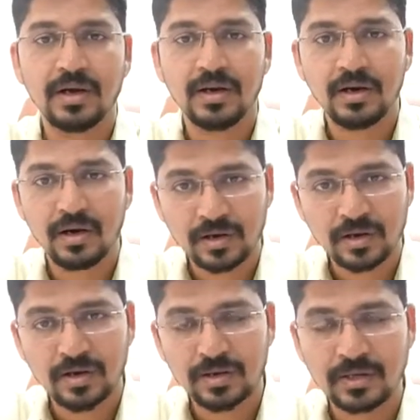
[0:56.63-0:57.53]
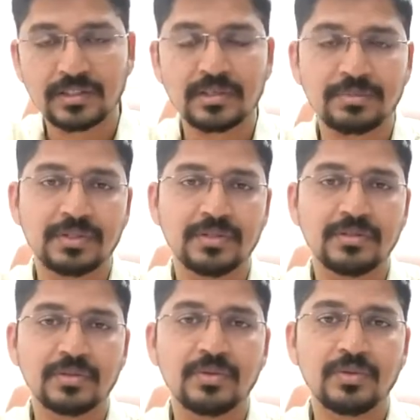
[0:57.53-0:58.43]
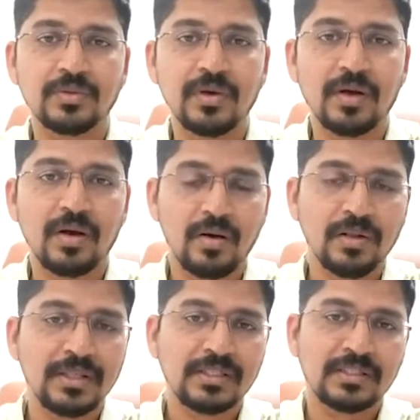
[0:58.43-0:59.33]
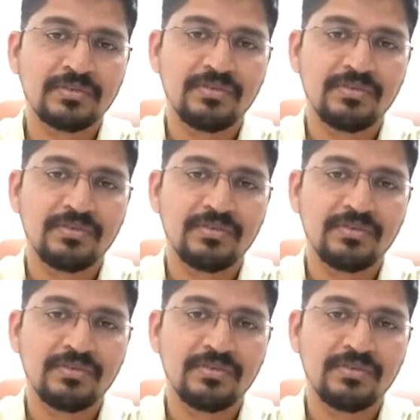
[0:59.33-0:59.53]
alcohol consumption. So all these